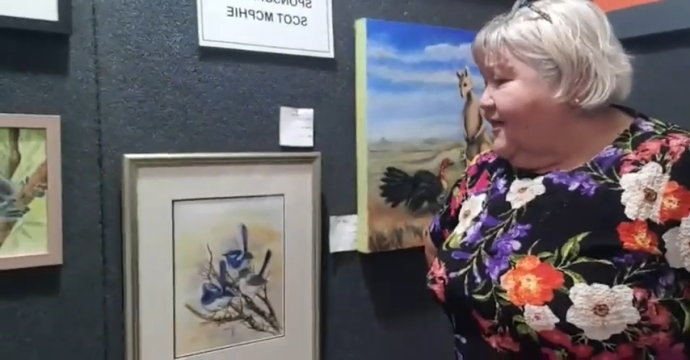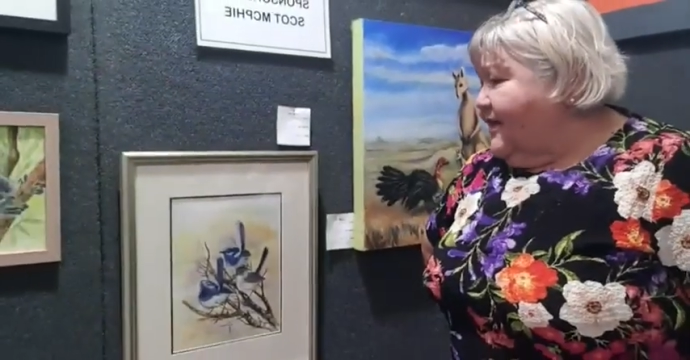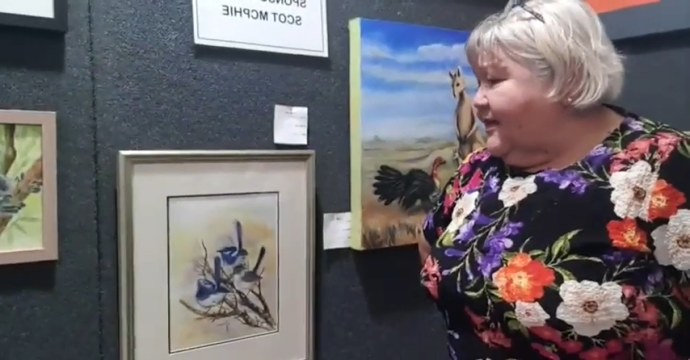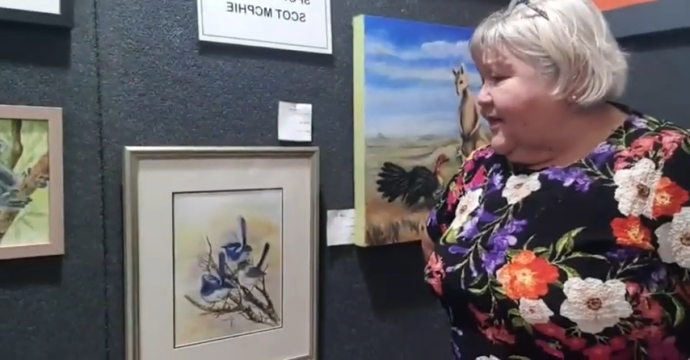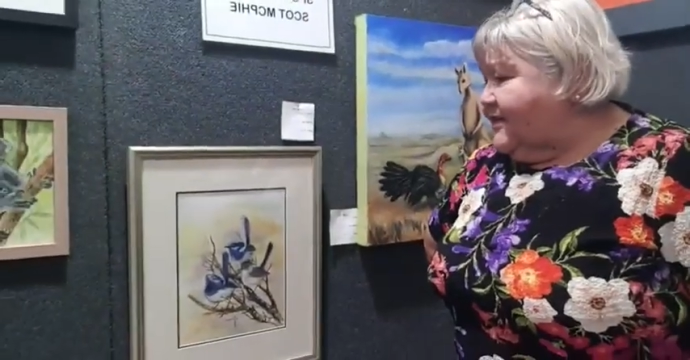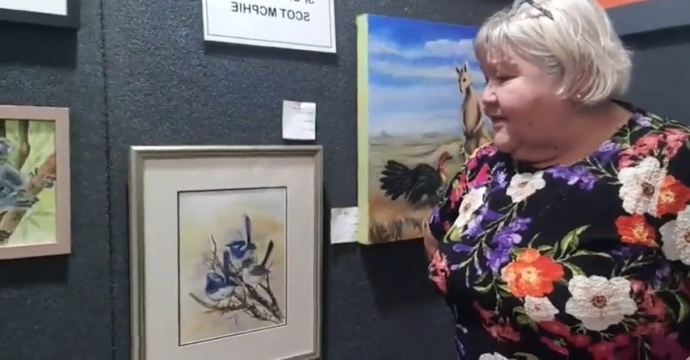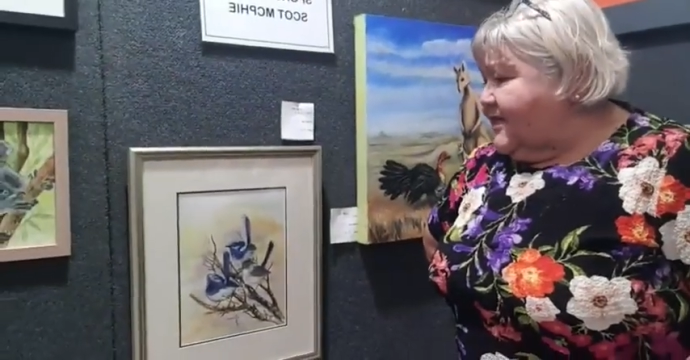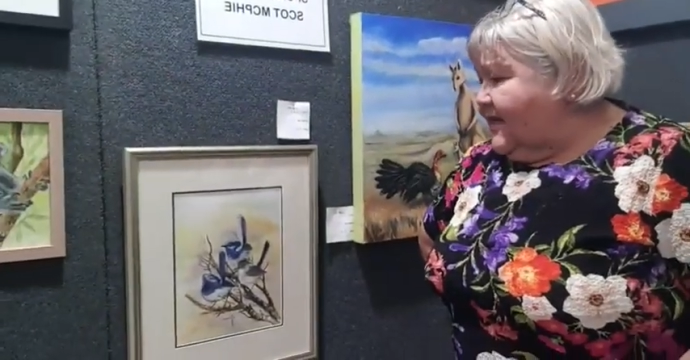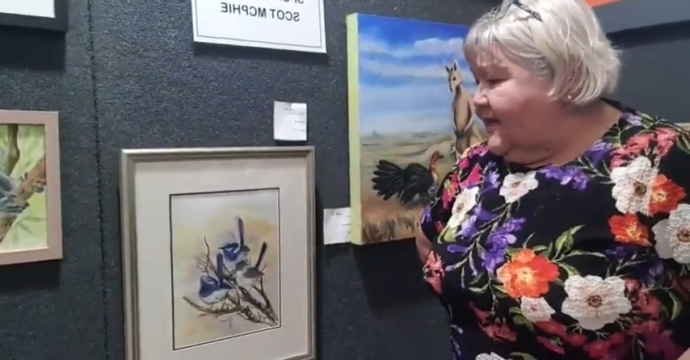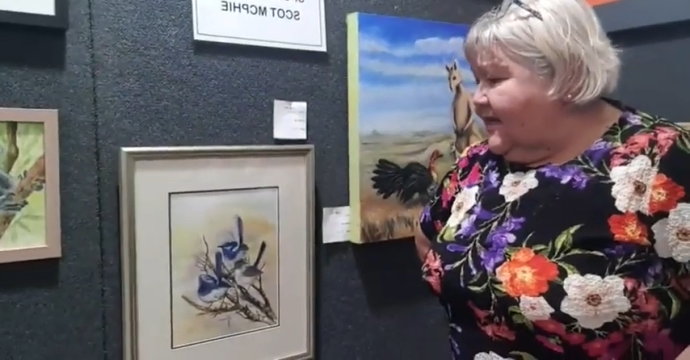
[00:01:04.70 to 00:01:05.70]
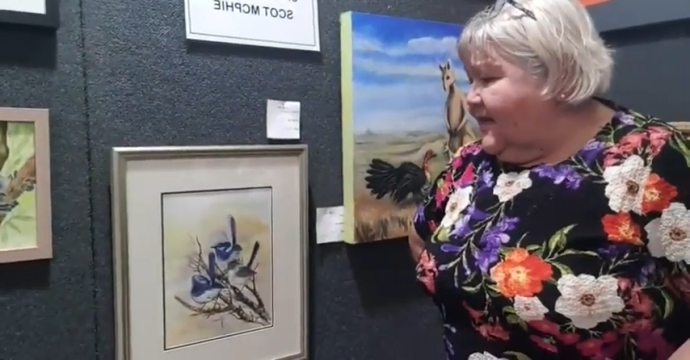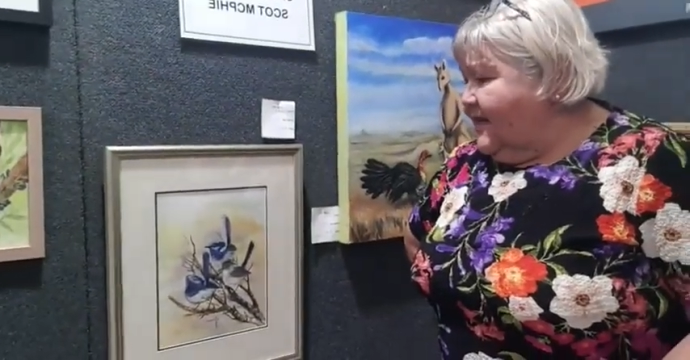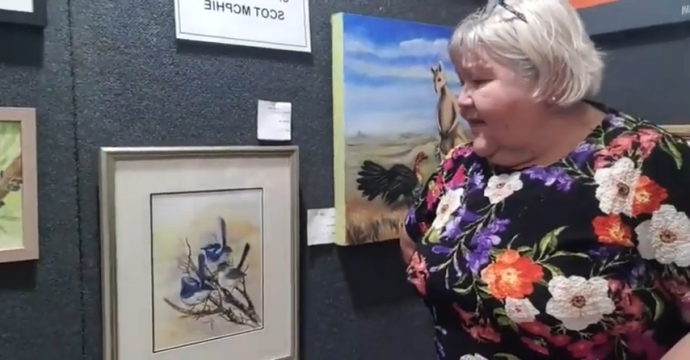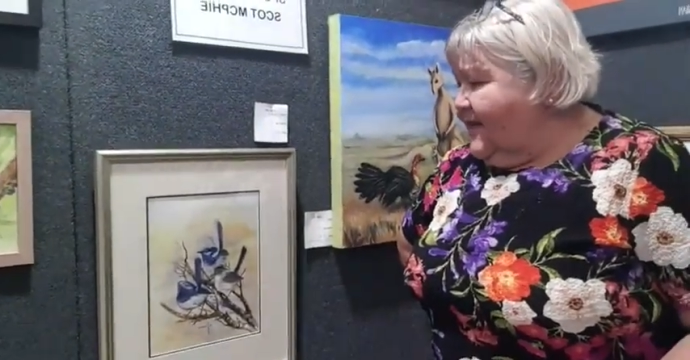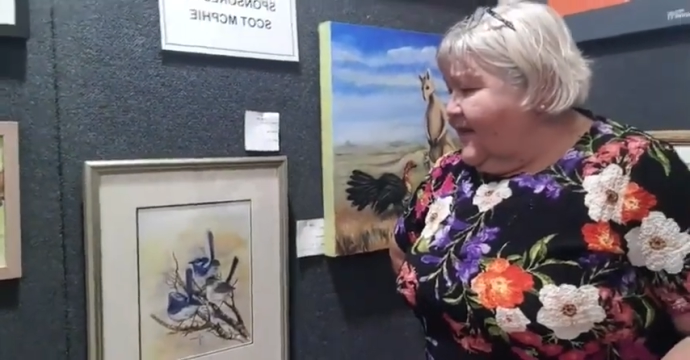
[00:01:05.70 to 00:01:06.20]
they're just
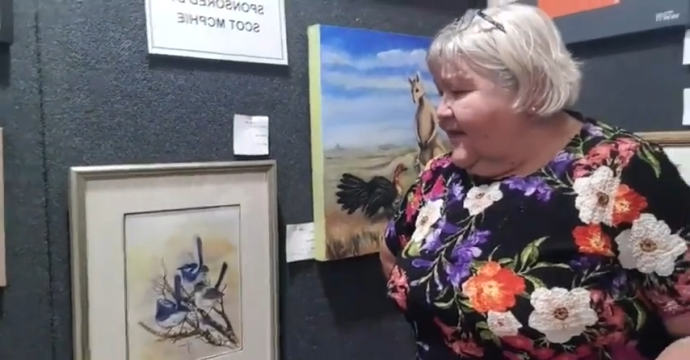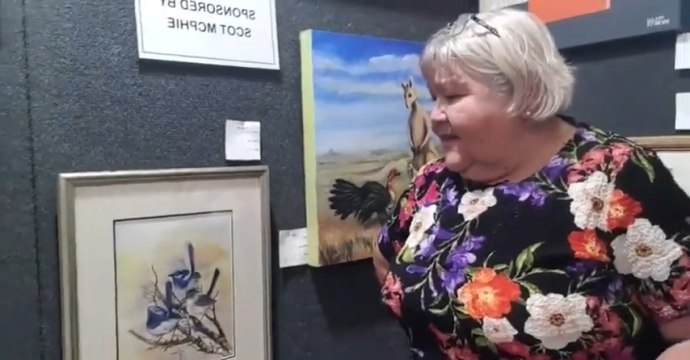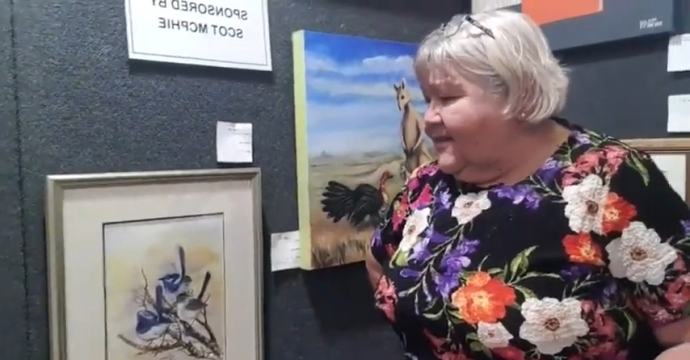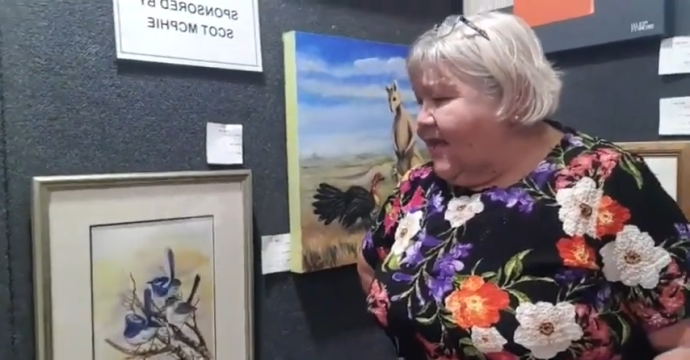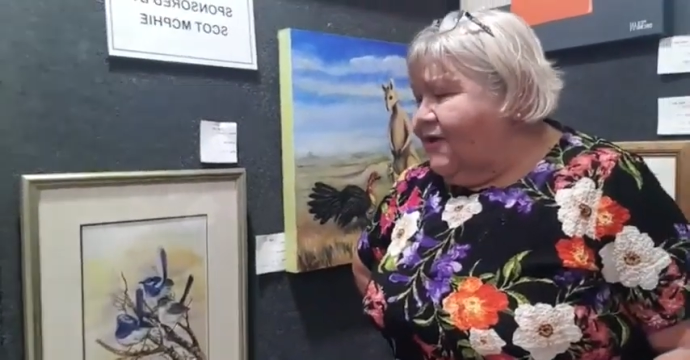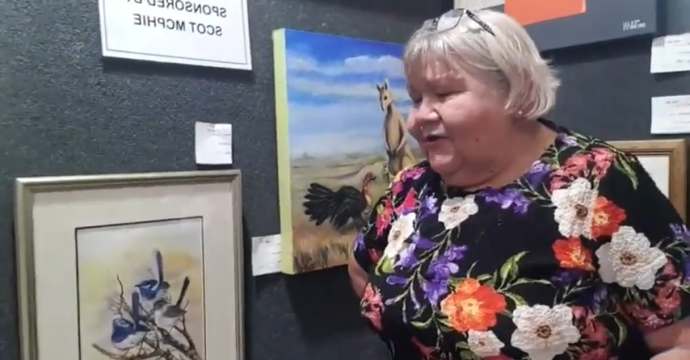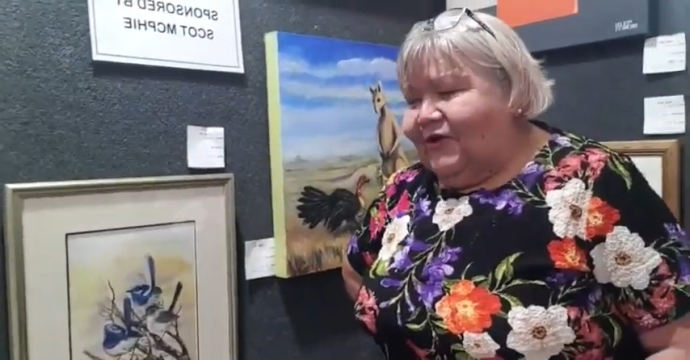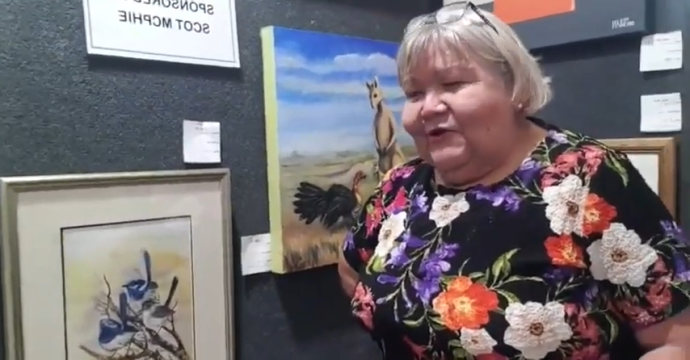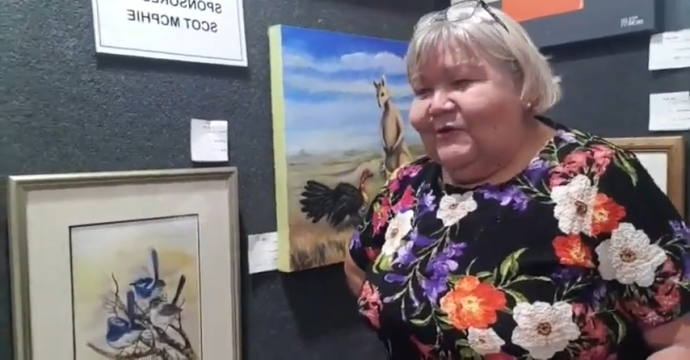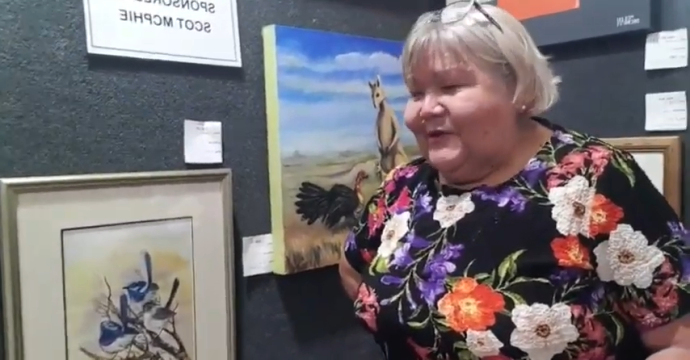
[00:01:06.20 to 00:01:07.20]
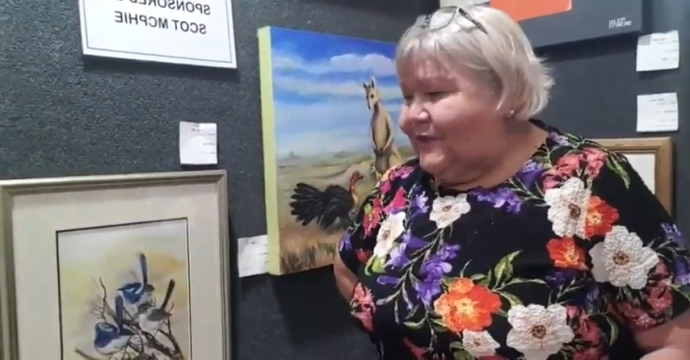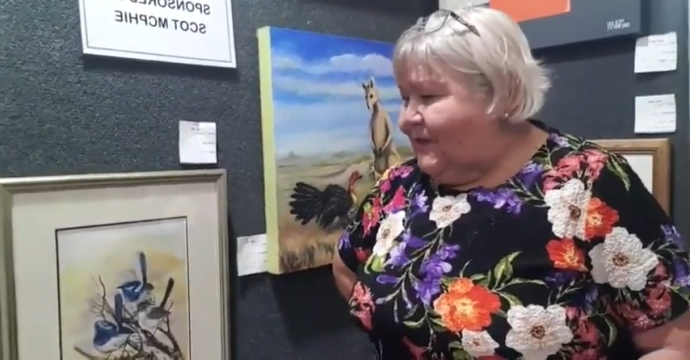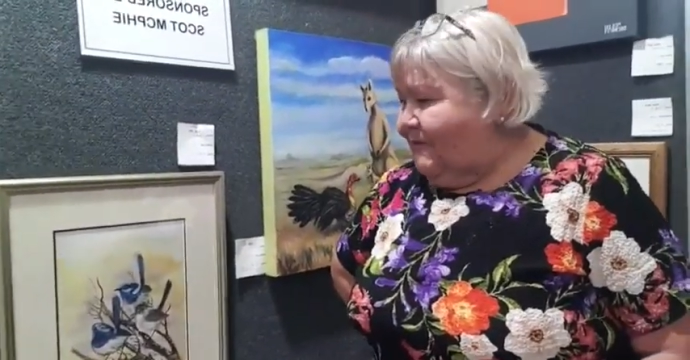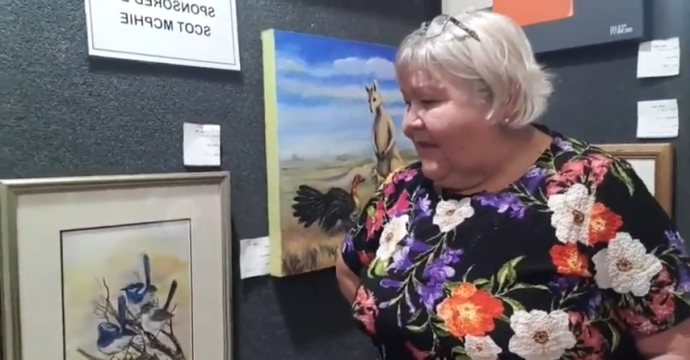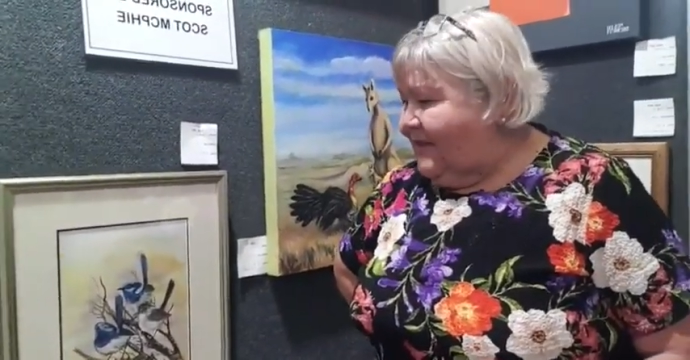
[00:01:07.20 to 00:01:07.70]
so
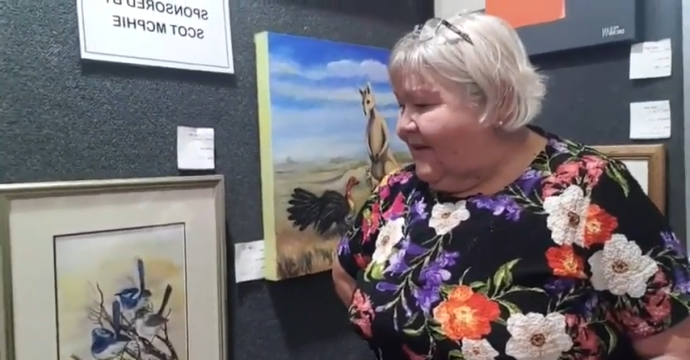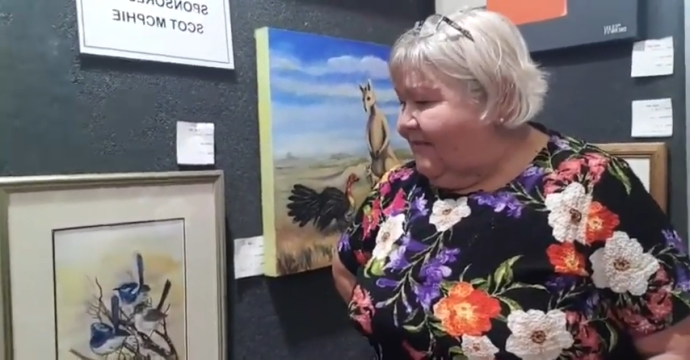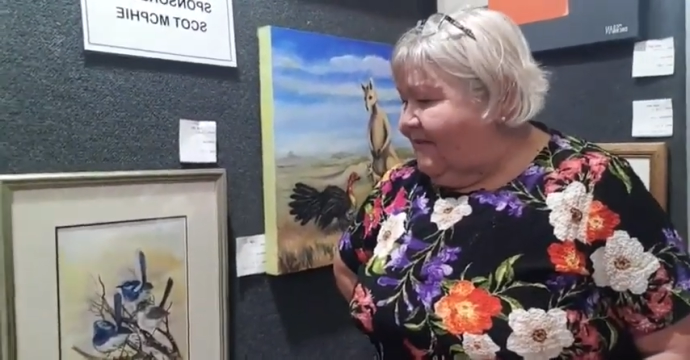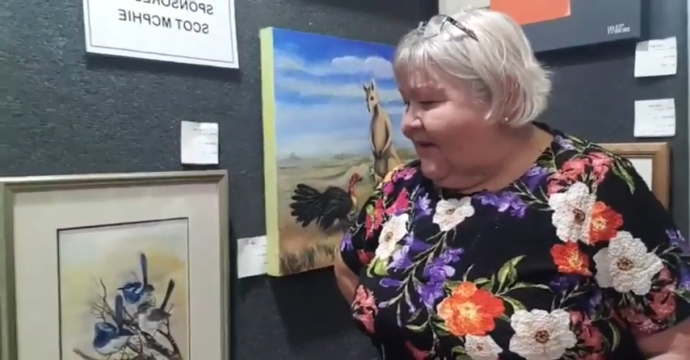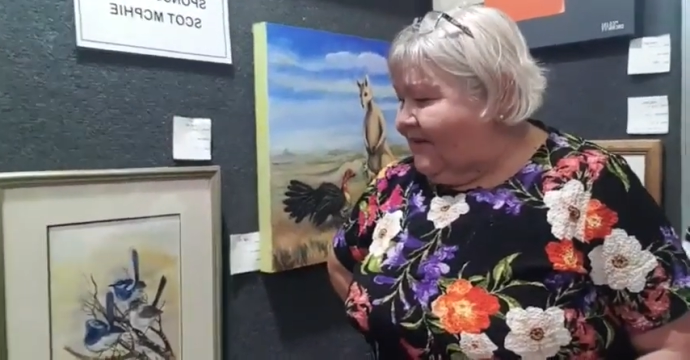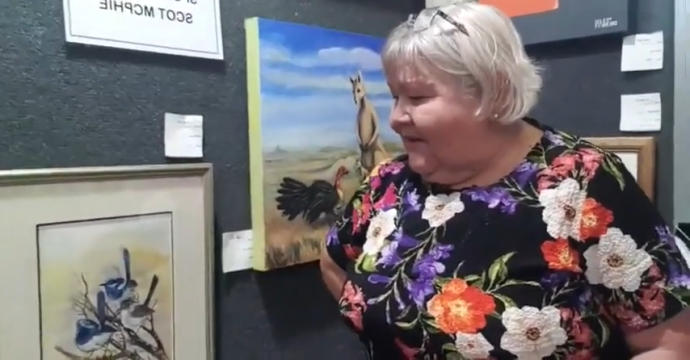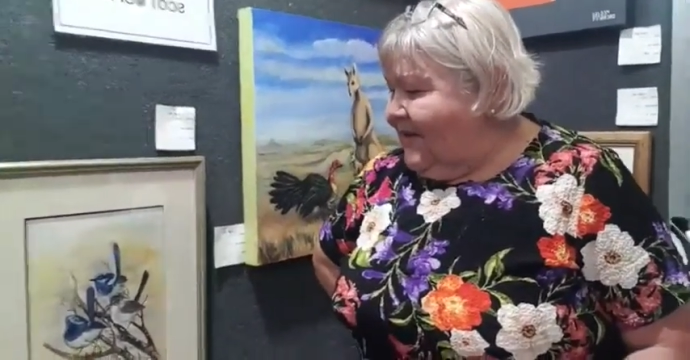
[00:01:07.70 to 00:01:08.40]
noisy when they're